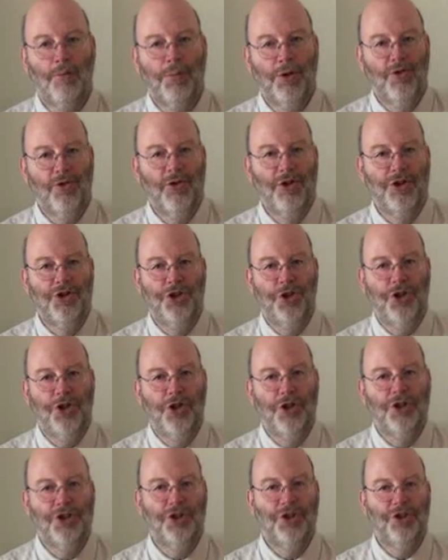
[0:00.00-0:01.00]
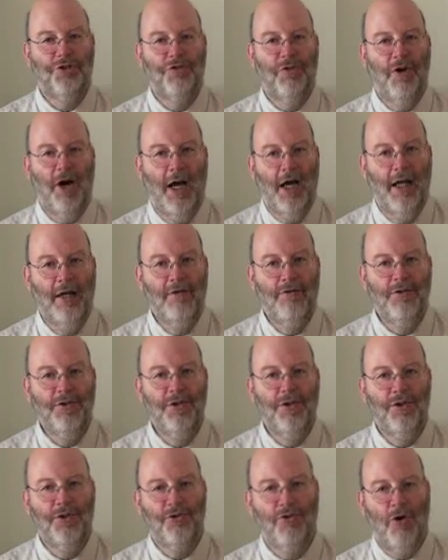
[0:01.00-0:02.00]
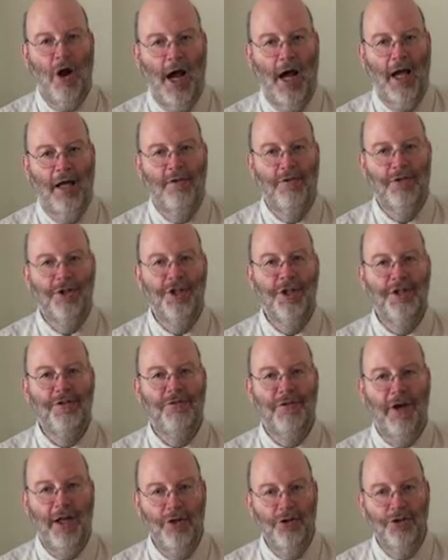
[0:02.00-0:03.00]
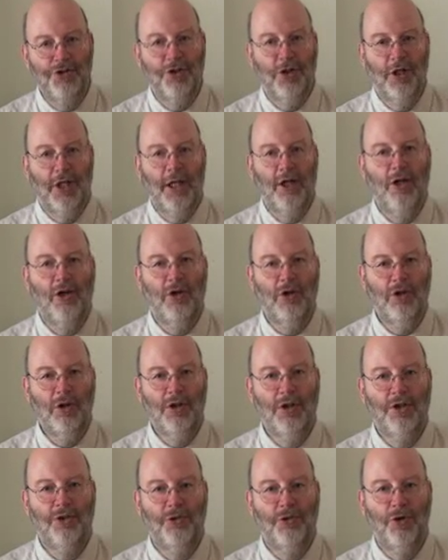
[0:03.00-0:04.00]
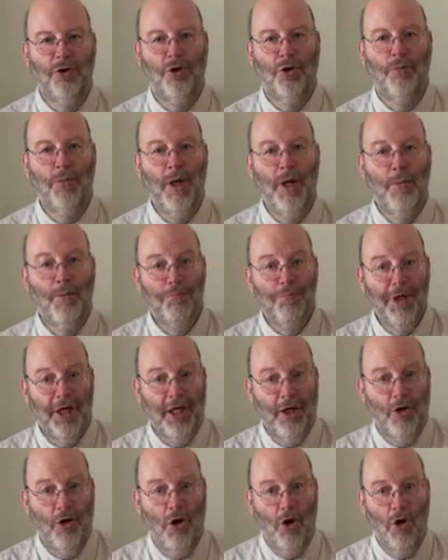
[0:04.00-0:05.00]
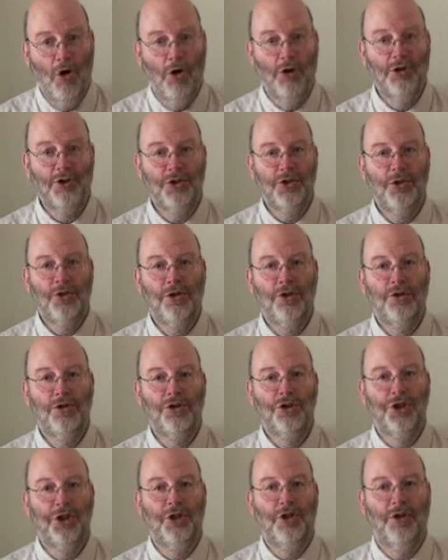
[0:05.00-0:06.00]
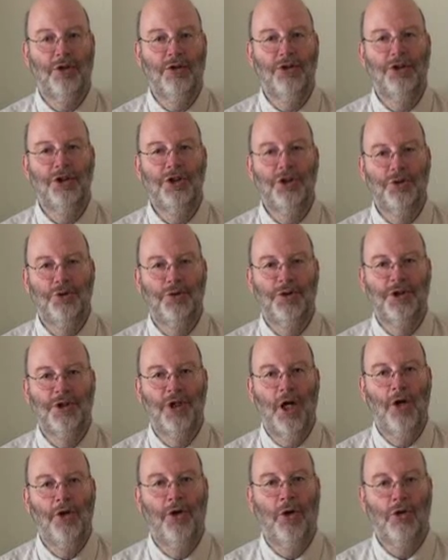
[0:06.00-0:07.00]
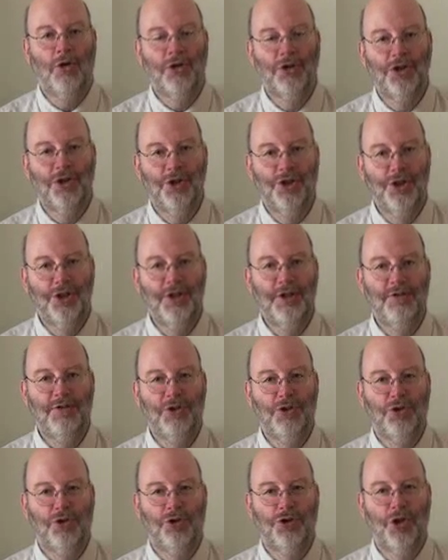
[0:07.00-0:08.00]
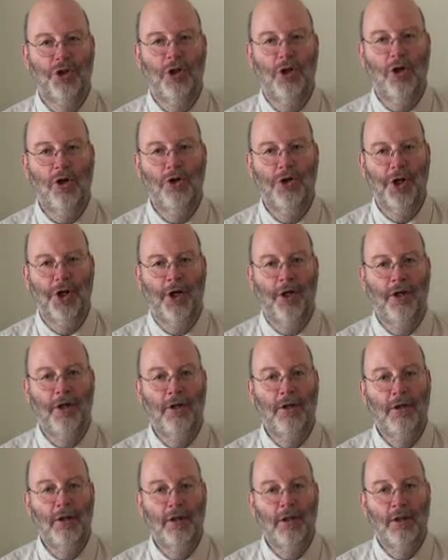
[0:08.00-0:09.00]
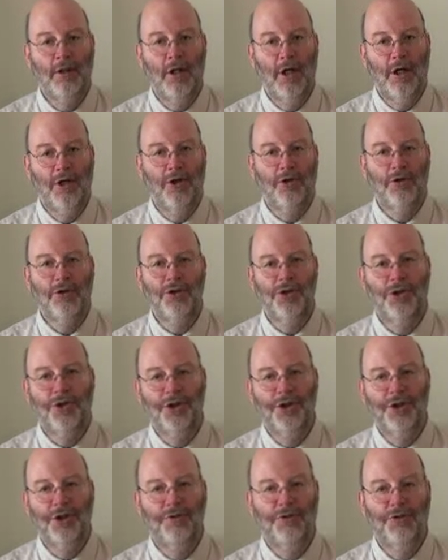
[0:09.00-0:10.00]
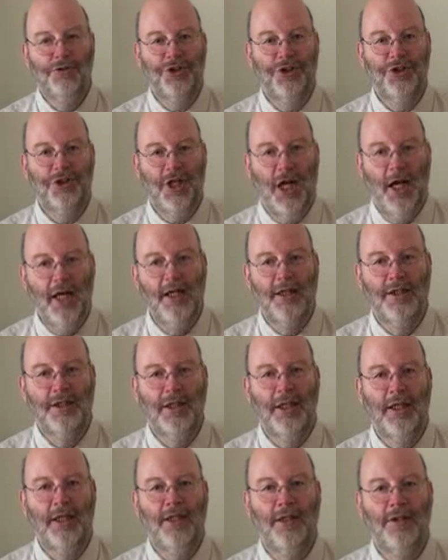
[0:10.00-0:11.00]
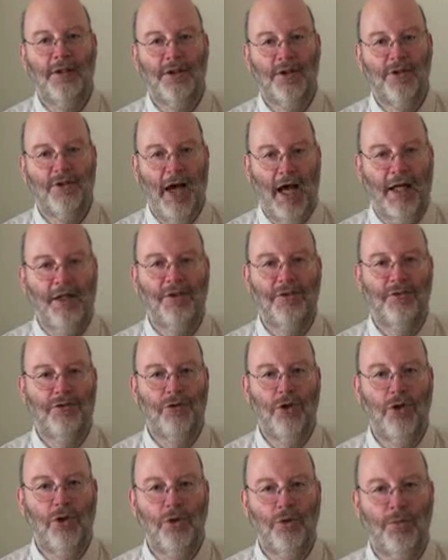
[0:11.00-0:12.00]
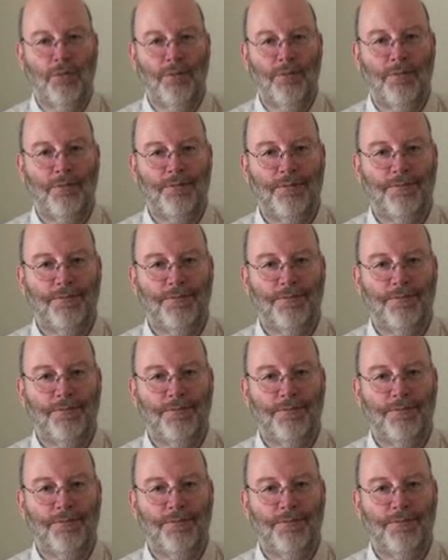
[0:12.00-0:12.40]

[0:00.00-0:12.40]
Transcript: But the church survived and thrived and eventually conquered Rome because she constituted an alternative social order, an alternative society to that of Rome.